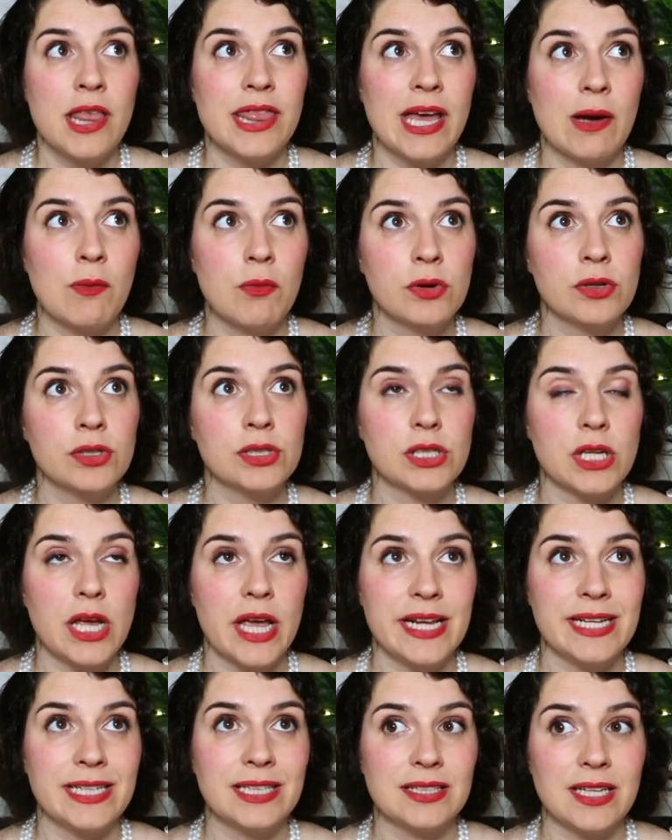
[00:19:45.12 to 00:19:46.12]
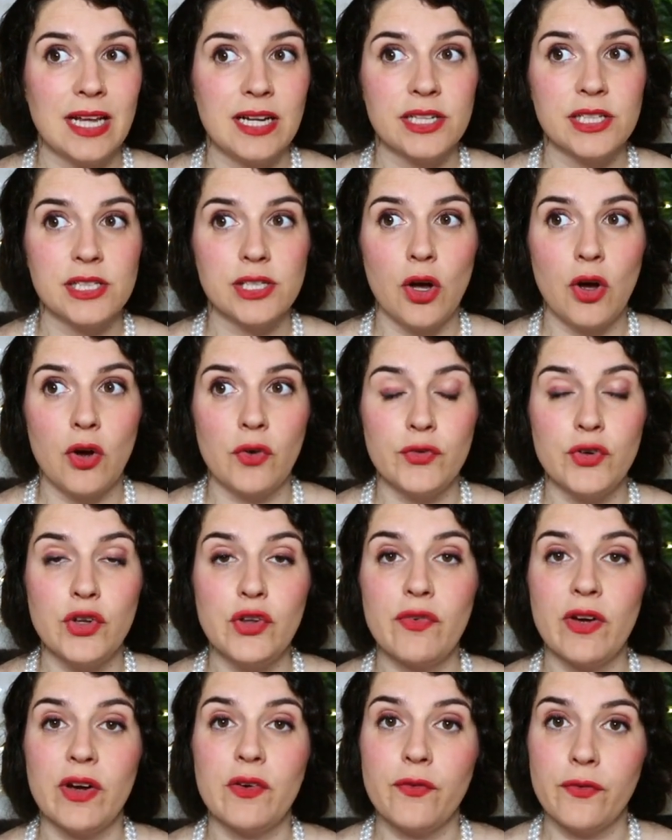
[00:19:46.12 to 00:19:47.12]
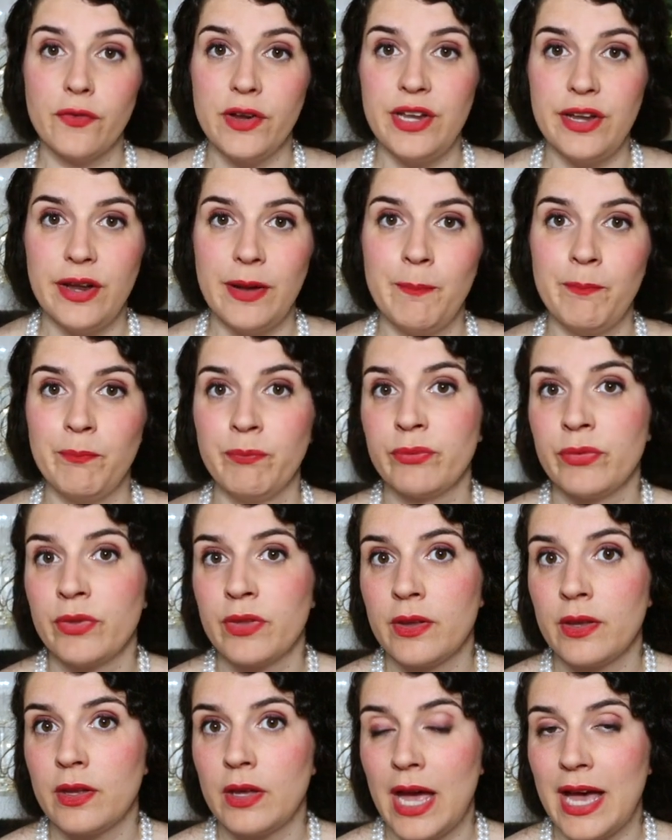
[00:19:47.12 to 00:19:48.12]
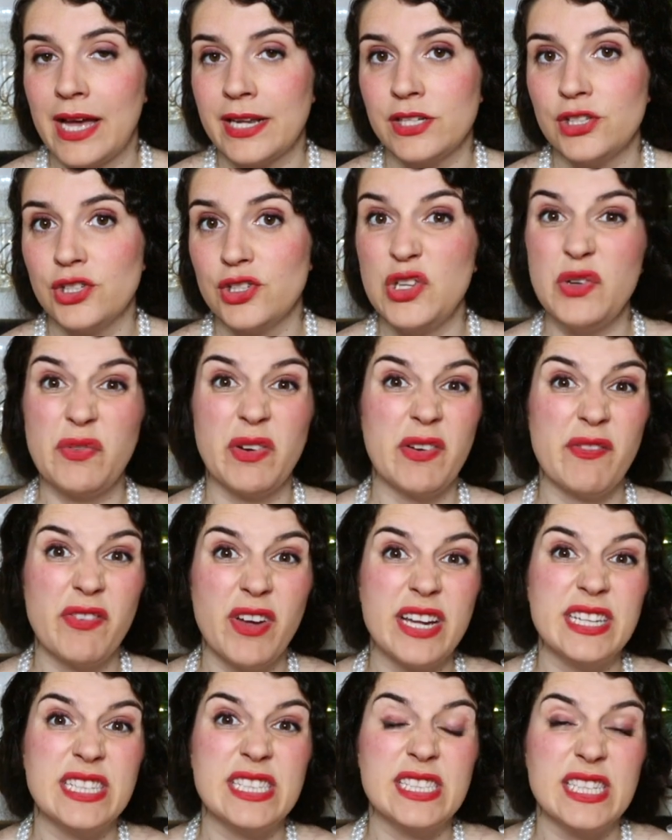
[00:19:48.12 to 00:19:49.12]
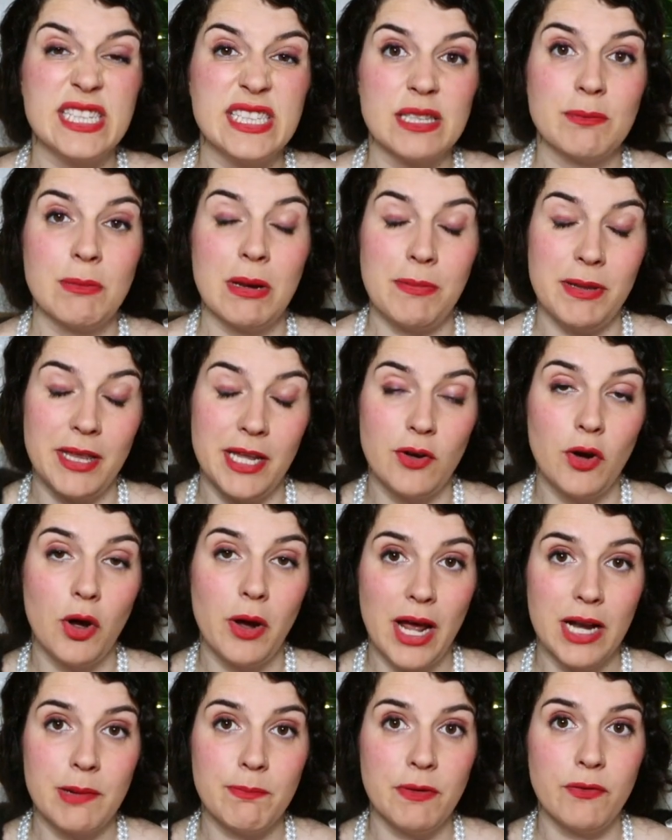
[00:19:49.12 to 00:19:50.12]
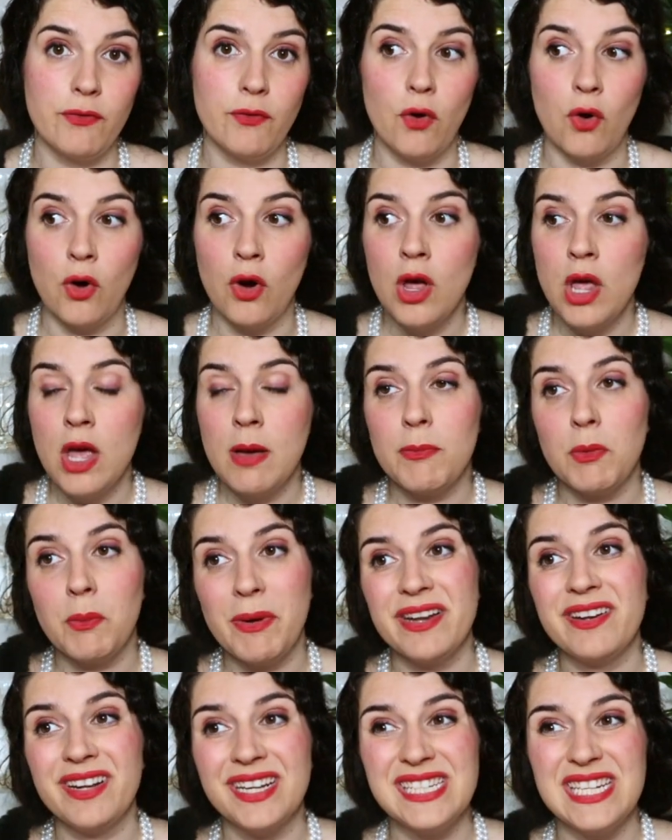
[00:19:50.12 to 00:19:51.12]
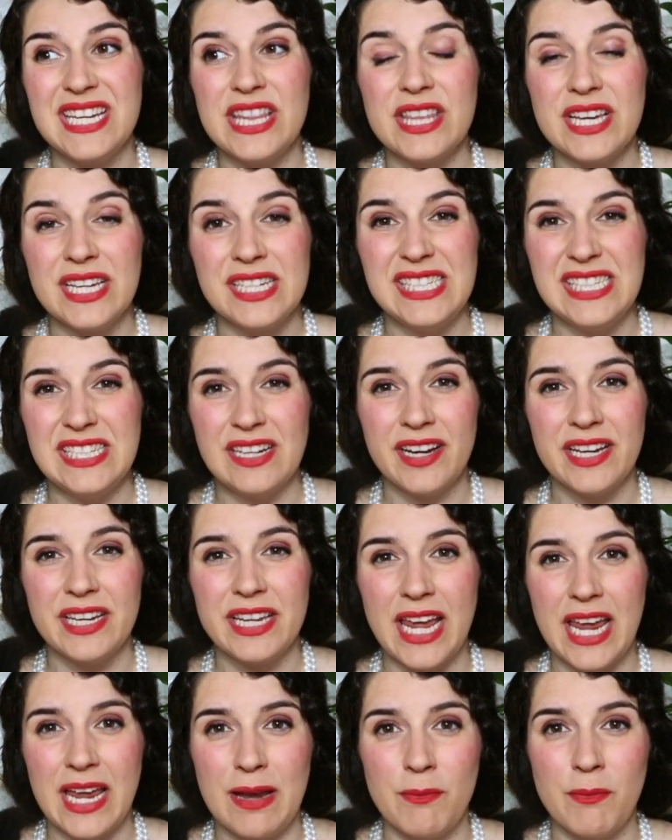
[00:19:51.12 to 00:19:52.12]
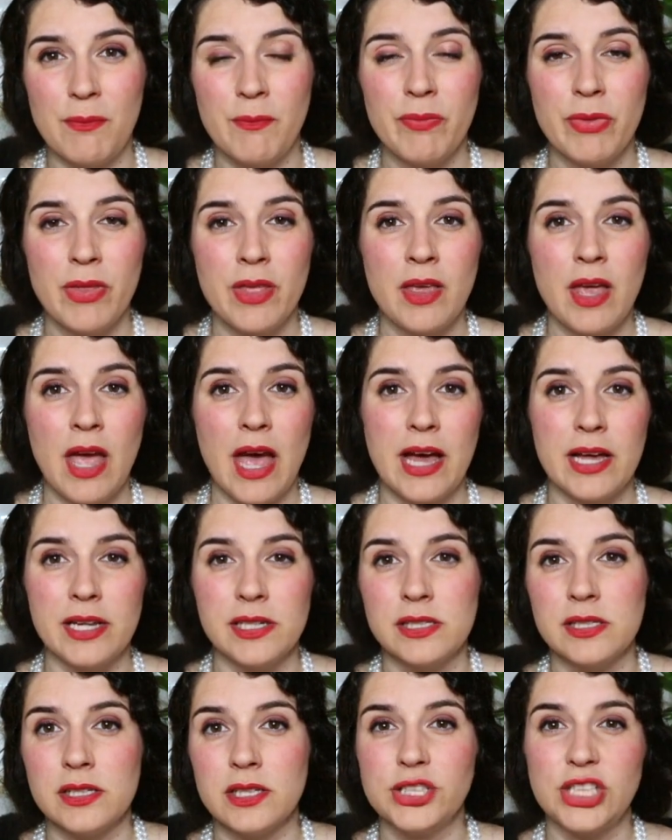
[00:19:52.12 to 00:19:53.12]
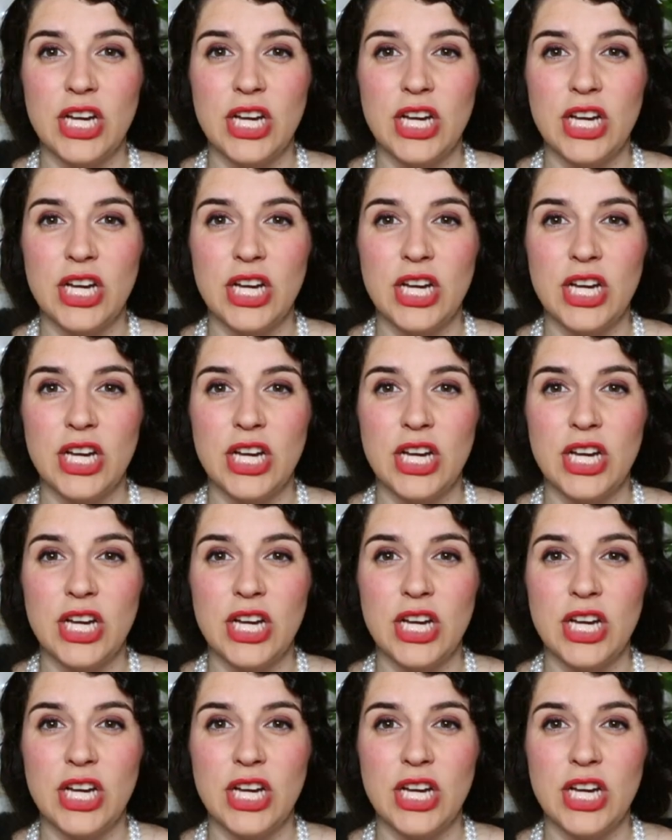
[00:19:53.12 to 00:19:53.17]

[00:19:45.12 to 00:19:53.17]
there was a sense of newfound freedom and newfound finances that maybe they'd not had before. But when 1939 came and